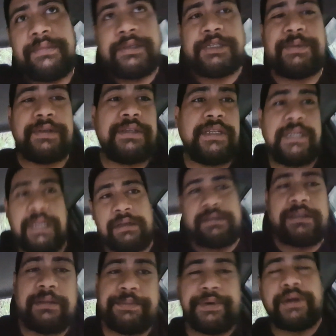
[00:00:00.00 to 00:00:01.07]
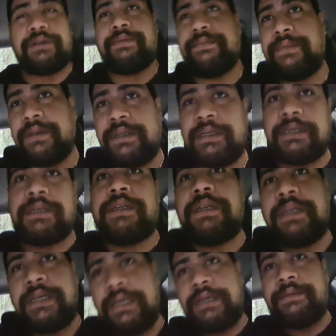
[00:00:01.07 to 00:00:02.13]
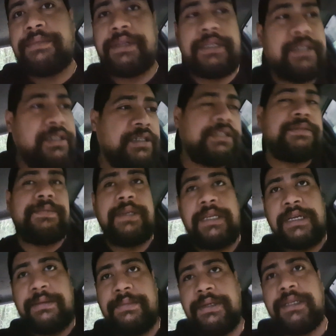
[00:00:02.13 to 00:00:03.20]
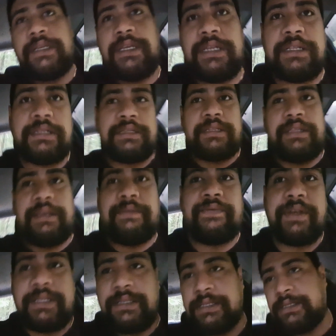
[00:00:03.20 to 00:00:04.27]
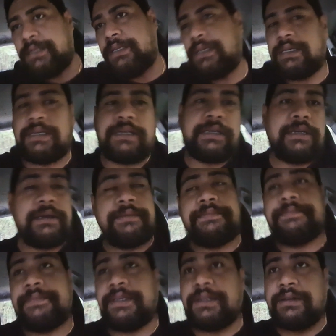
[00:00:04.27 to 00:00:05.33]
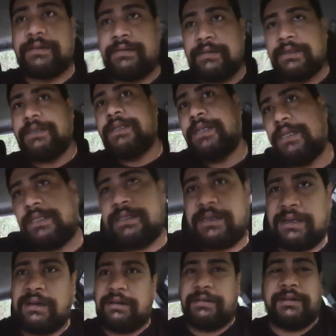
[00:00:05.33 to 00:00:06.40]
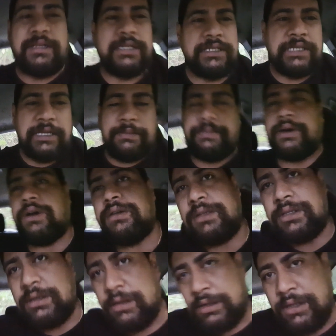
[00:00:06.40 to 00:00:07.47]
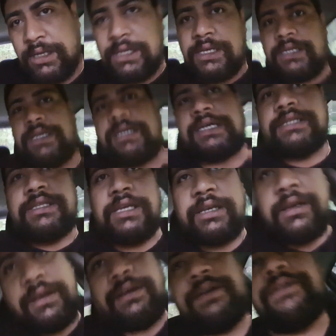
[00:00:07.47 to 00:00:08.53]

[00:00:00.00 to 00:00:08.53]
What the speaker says: especially down at the bottom, and it's just me coming in the event you know, the car does get bogged. So I think